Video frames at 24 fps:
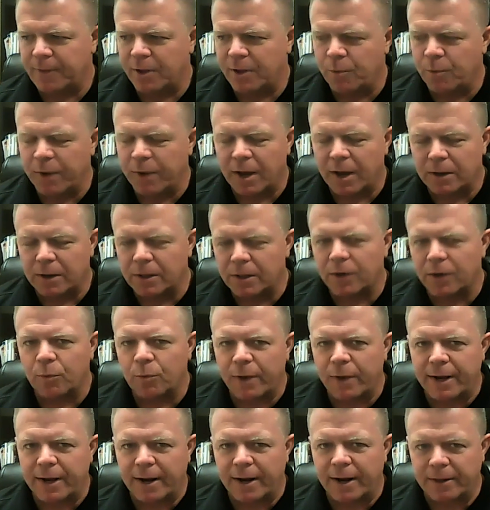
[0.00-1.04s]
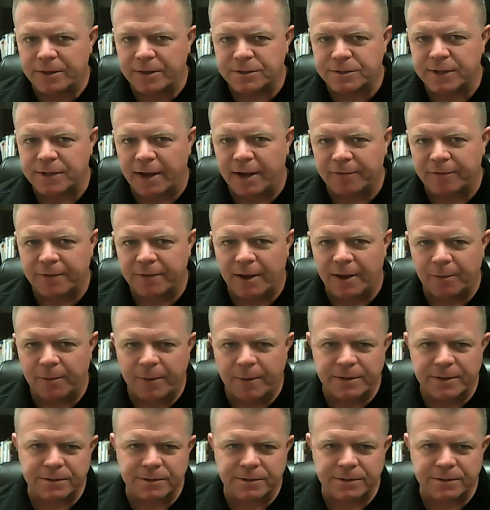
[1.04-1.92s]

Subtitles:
we got a lot of weight out of the shaft that way.